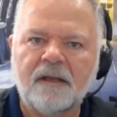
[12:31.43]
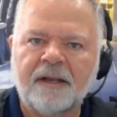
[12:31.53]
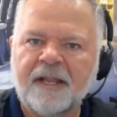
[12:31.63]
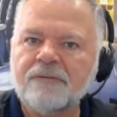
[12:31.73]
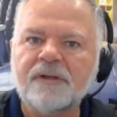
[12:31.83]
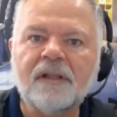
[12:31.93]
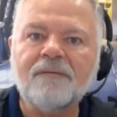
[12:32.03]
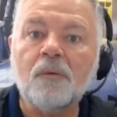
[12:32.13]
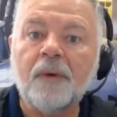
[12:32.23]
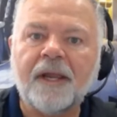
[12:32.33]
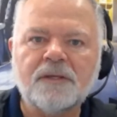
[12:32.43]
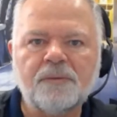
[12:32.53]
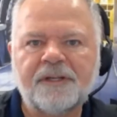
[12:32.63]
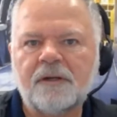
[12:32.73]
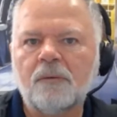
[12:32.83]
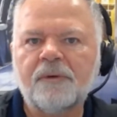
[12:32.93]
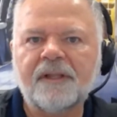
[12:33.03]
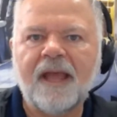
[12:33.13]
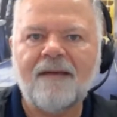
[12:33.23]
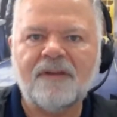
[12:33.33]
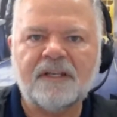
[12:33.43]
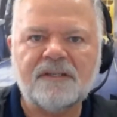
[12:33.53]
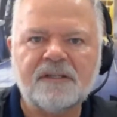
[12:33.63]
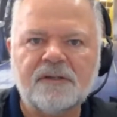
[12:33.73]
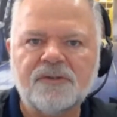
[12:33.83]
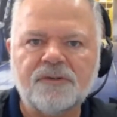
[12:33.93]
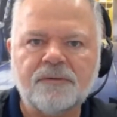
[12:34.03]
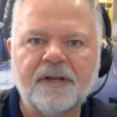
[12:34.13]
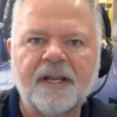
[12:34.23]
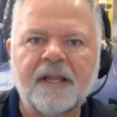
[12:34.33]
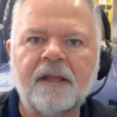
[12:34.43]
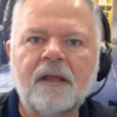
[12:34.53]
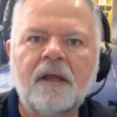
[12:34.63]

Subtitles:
an entry-level wage where you don't really have any skills or training,